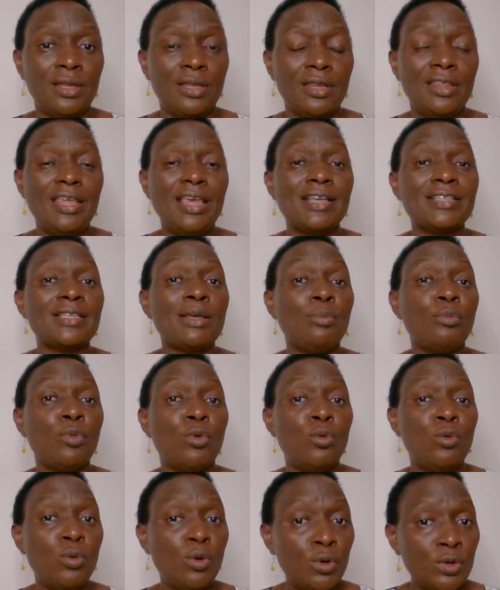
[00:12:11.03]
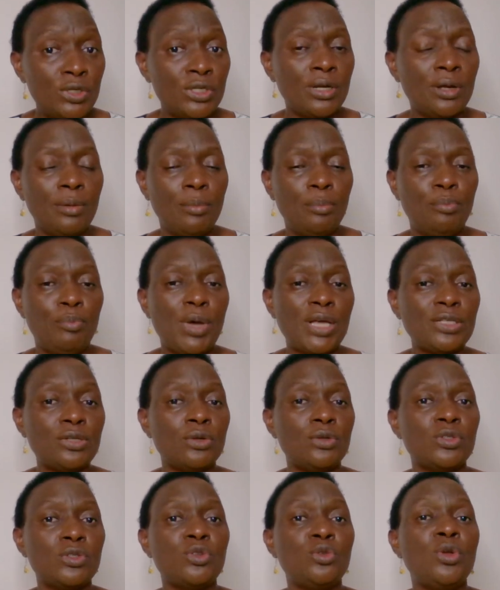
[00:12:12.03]
There are some good
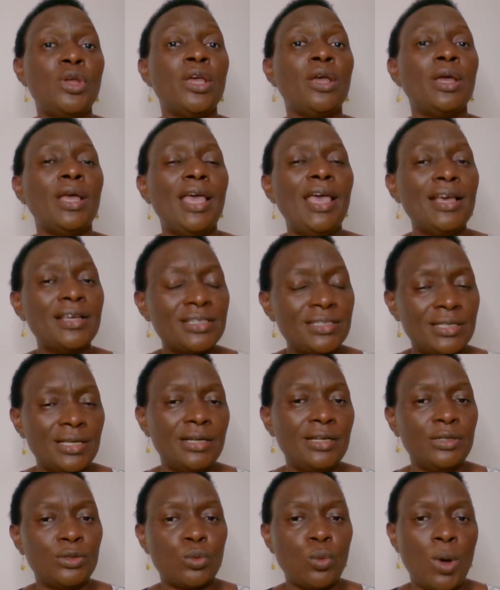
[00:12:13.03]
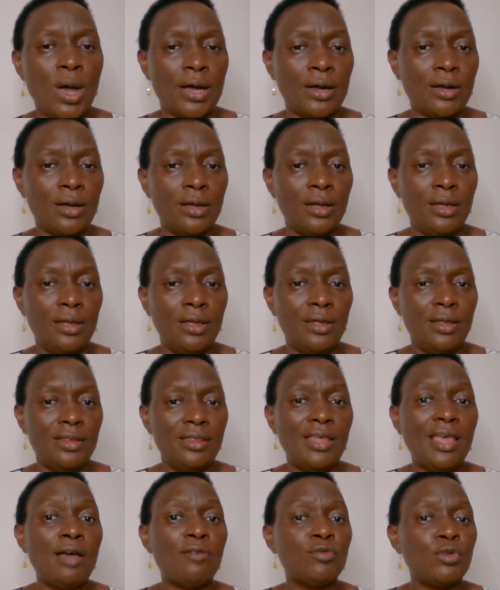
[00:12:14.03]
persons doing excellent work.
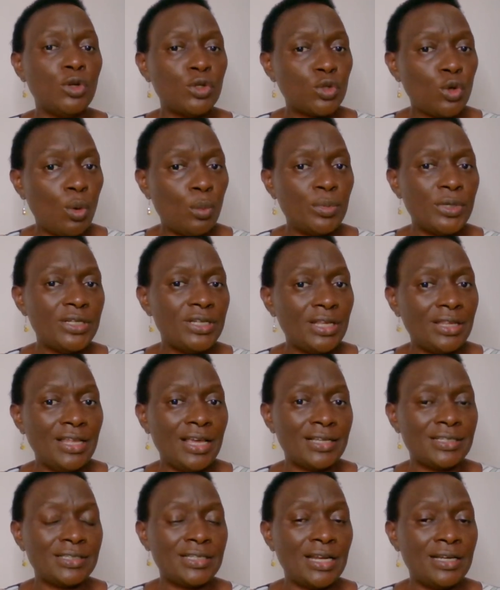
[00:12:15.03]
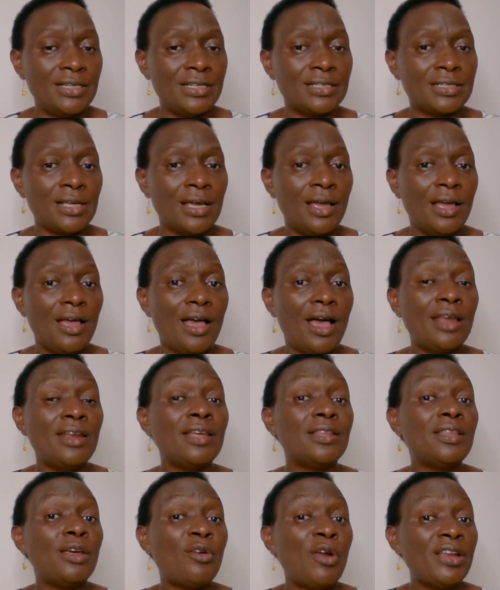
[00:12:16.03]
They have not completed their studies, and
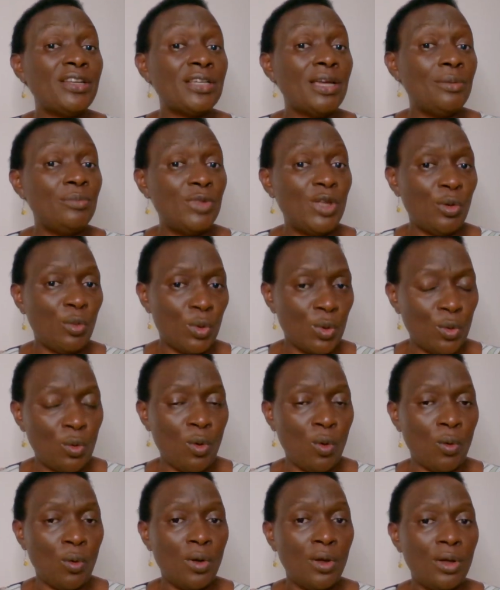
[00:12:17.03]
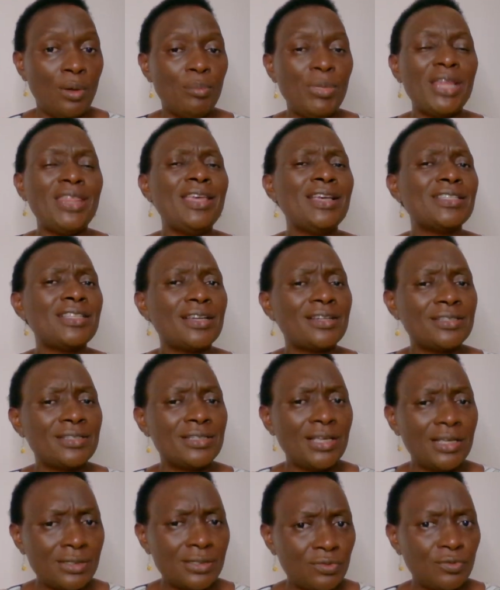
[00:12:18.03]
at the right time they will go. But they are
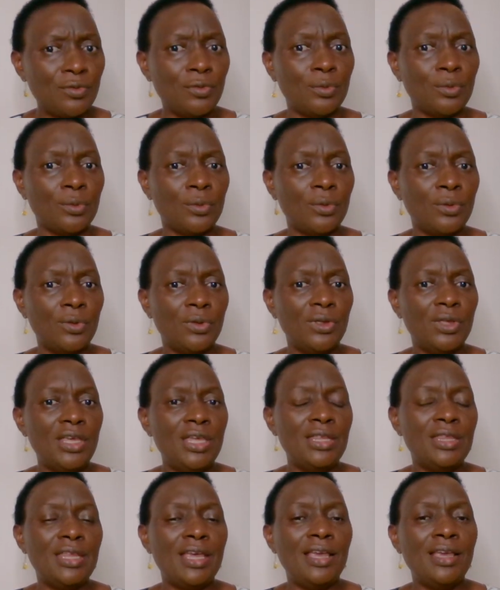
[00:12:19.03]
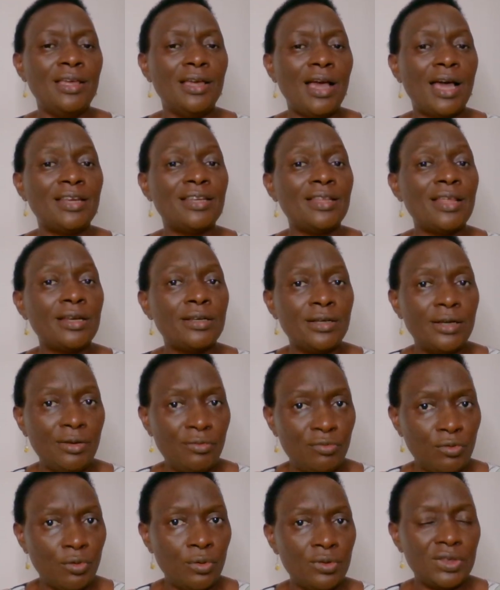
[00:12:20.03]
successful in, in, at that
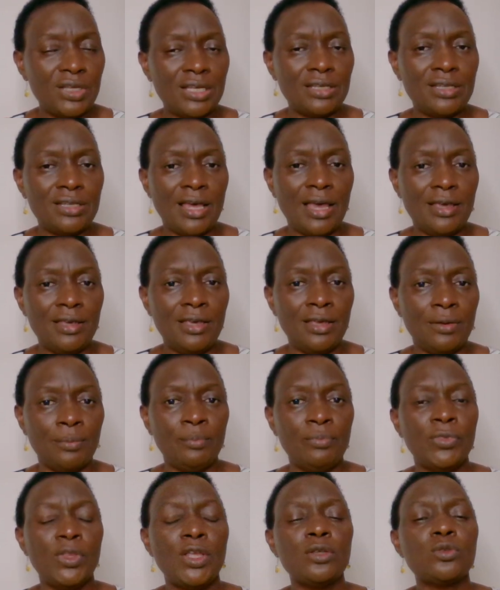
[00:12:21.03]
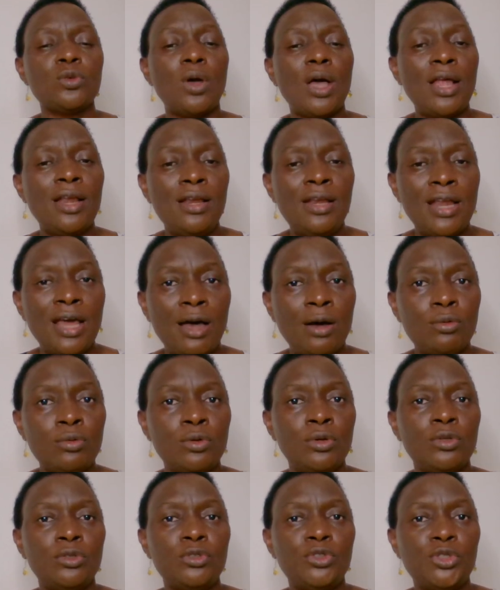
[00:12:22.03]
level that they are in. So
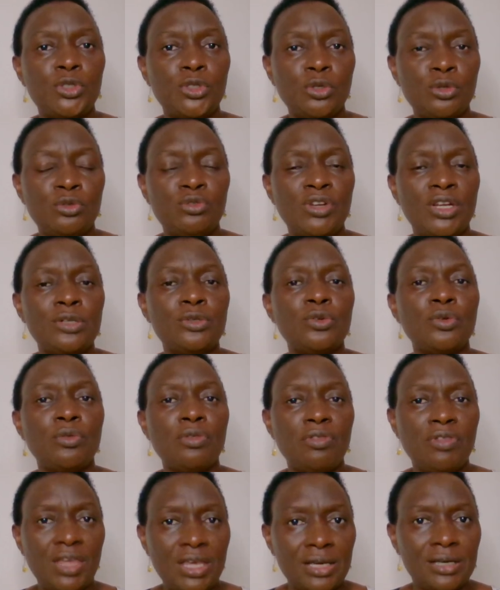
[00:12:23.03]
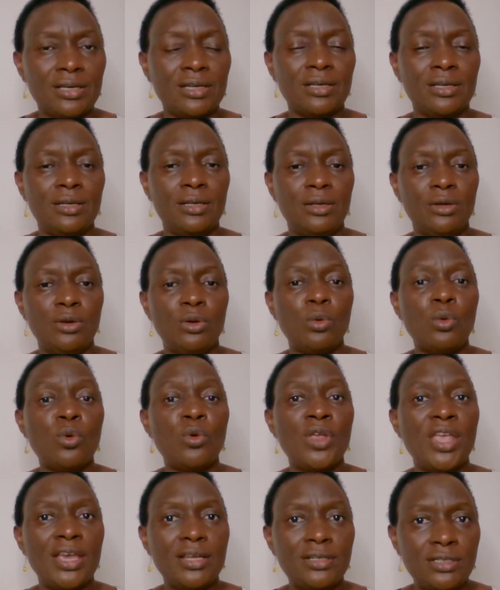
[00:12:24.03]
allow children to think
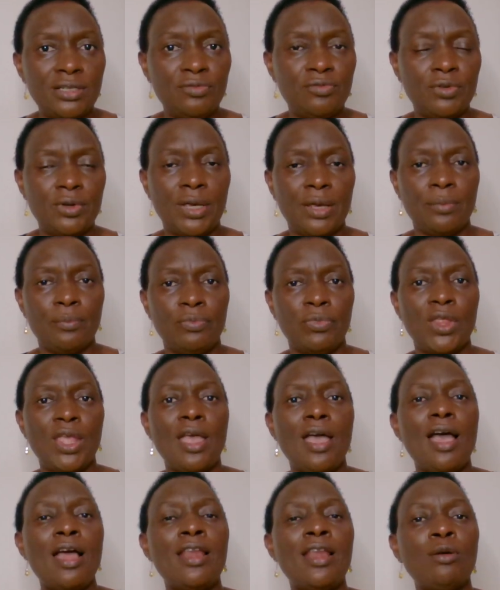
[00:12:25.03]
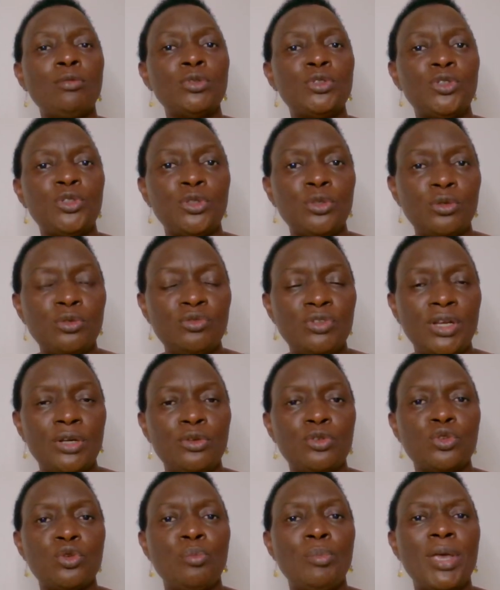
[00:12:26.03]
creatively. Allow
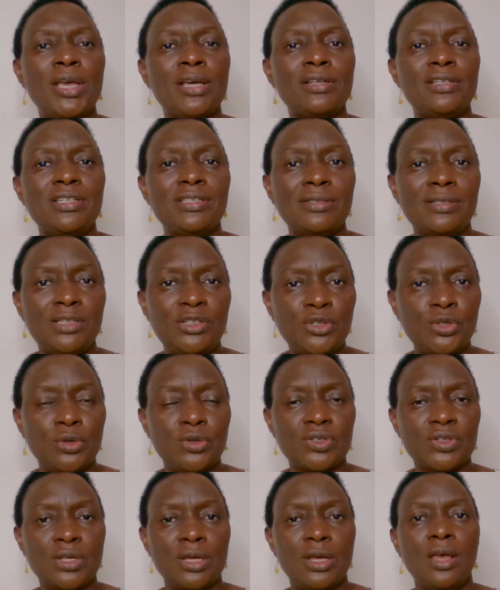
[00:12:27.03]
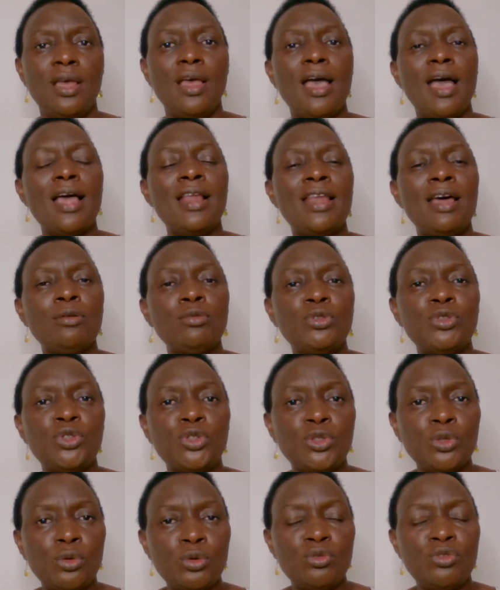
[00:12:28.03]
children to make decisions. Allow
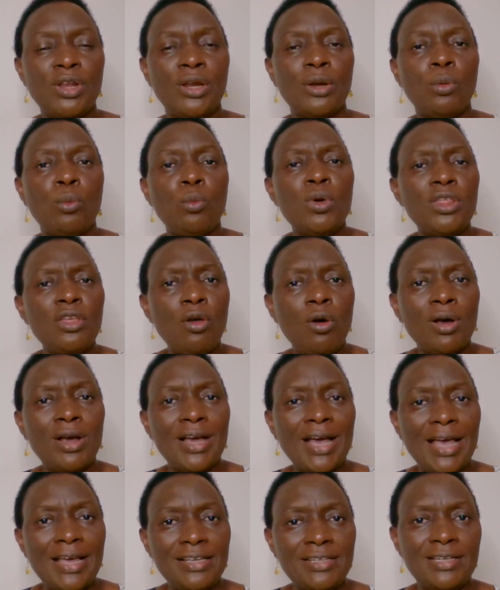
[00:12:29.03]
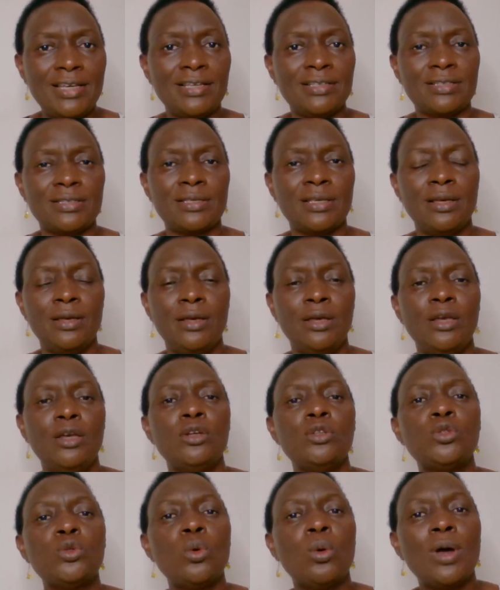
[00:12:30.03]
children, with your guidance,
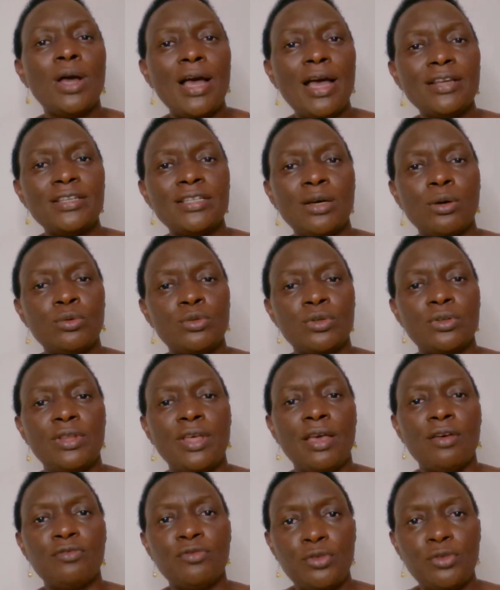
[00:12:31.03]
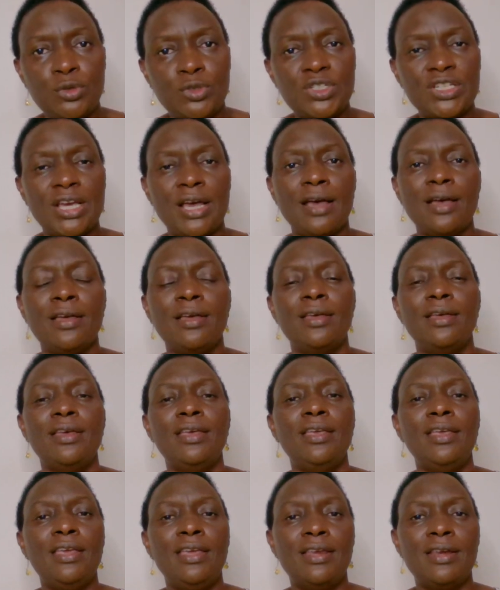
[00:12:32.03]
to cut out their future
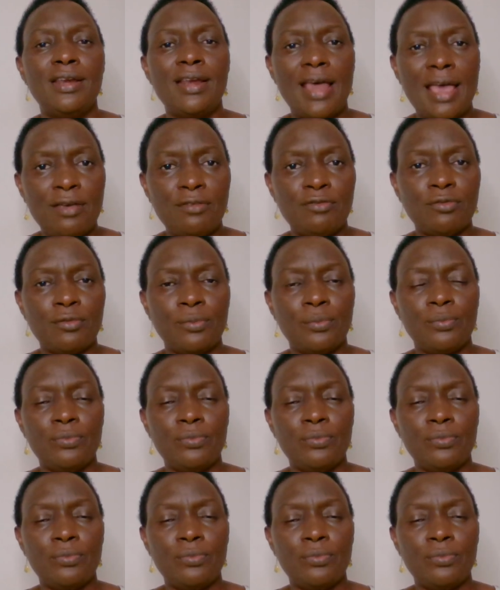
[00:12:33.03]
in life.